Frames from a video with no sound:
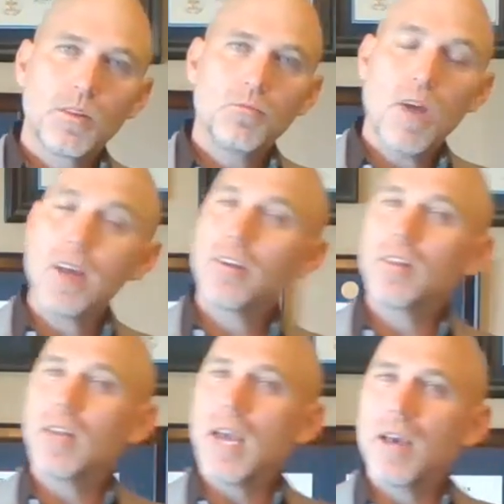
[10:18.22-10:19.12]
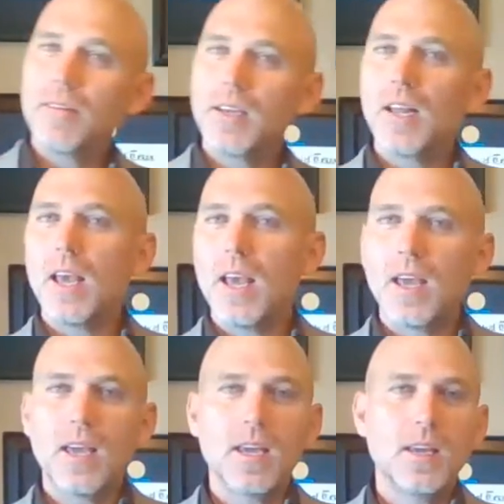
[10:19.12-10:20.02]
rather than having
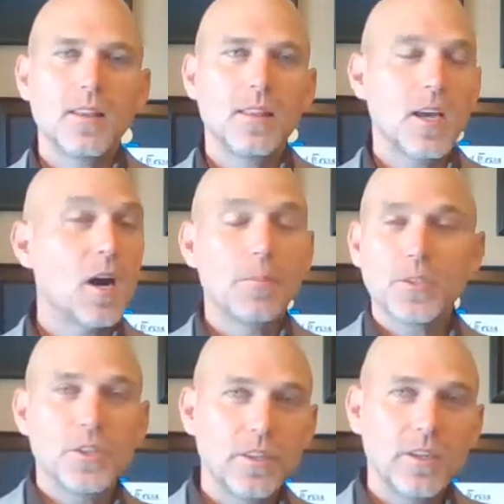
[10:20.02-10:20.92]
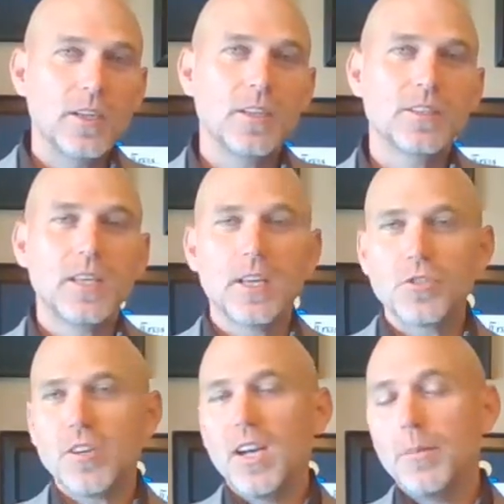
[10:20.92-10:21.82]
the opportunity to stand
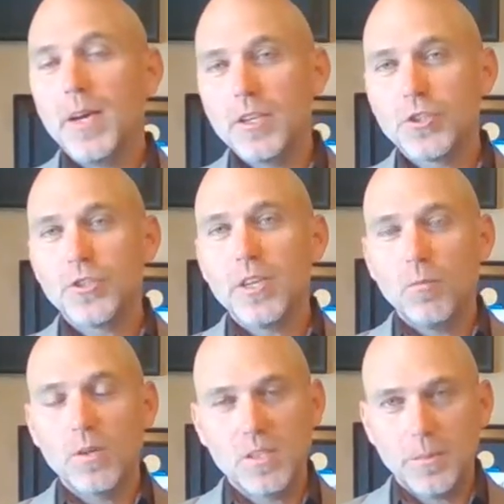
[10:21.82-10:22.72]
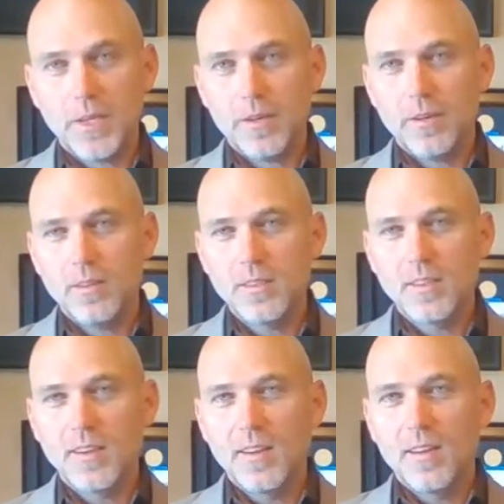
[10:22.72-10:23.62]
trial by a jury of one's peers,
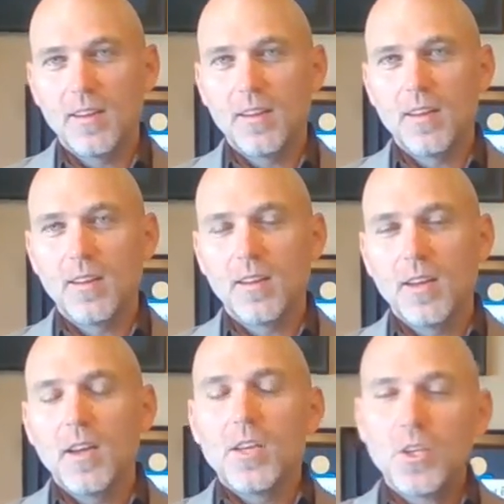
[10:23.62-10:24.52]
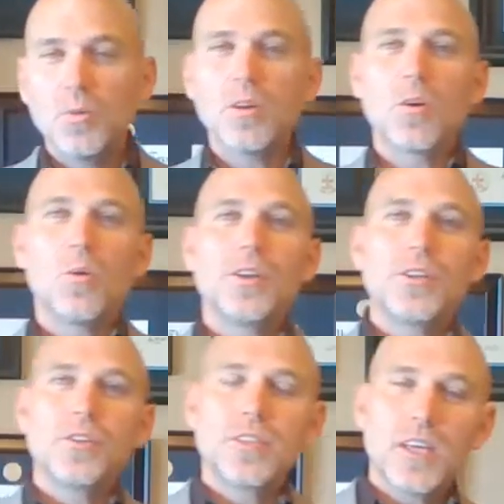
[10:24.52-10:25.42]
you are going
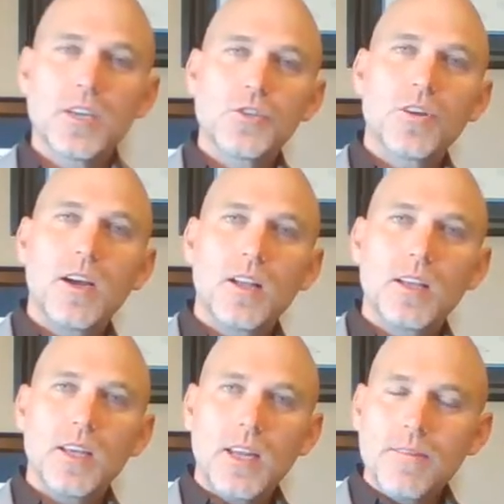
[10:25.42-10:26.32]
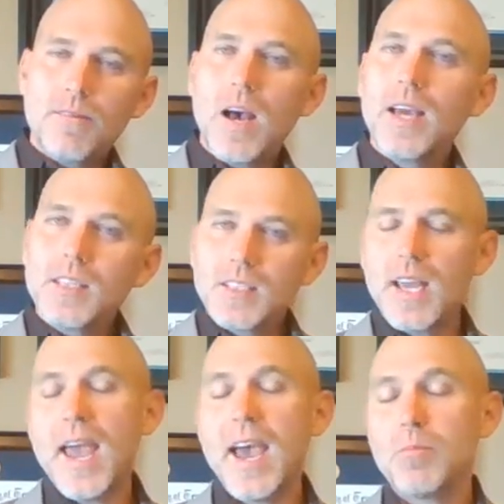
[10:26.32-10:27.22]
to stand trial in a vice
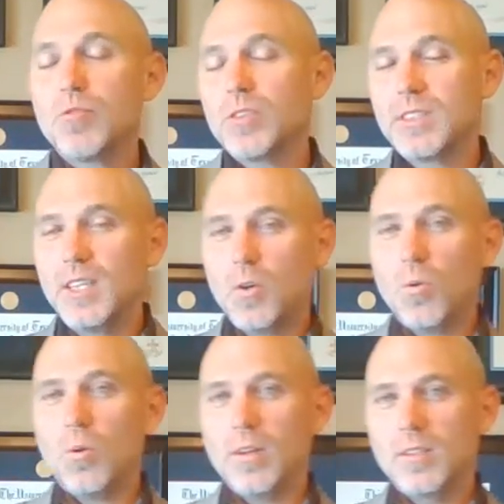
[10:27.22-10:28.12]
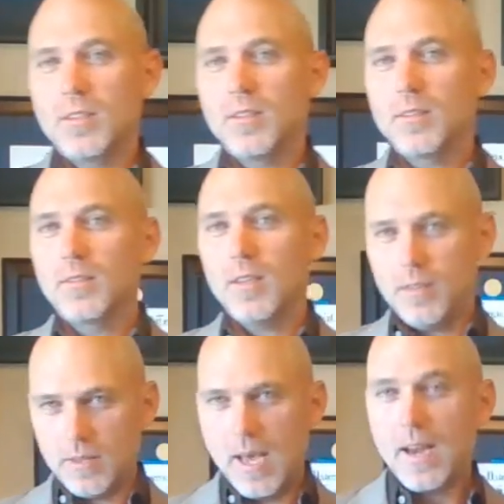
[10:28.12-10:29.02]
admiralty court
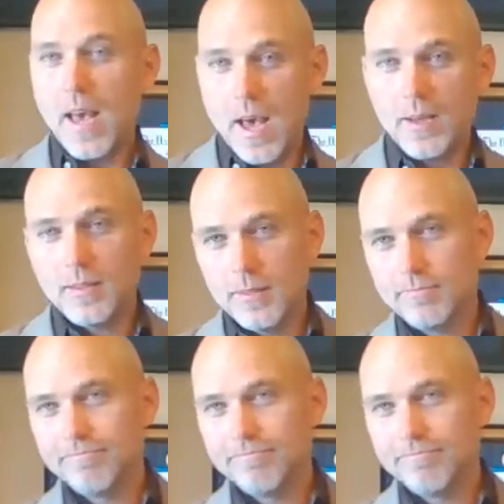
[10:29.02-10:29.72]
under that act,